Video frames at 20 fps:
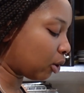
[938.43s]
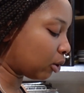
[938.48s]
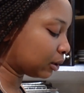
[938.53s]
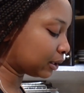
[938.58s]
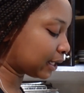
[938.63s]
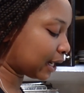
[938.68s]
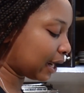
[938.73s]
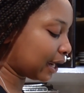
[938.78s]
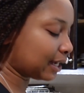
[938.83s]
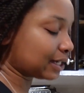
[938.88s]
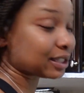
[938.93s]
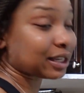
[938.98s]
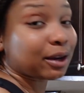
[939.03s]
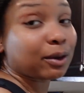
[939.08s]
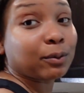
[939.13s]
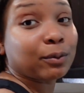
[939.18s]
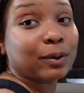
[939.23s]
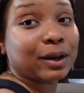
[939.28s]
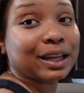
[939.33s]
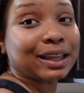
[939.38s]
all day is
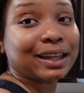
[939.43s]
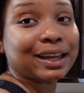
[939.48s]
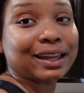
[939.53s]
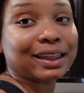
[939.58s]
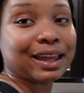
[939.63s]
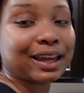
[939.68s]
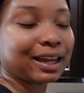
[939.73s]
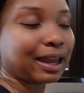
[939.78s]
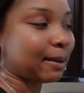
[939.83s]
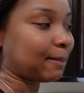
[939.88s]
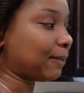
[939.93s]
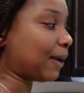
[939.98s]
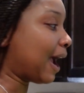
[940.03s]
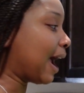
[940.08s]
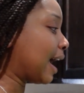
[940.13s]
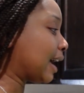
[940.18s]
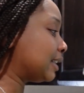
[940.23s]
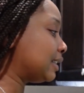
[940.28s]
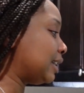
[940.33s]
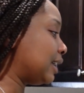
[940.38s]
like really like
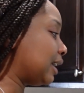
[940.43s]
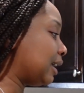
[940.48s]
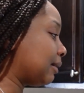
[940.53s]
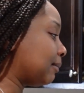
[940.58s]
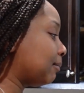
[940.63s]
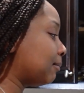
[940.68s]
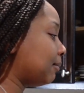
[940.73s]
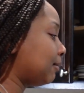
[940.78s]
impacting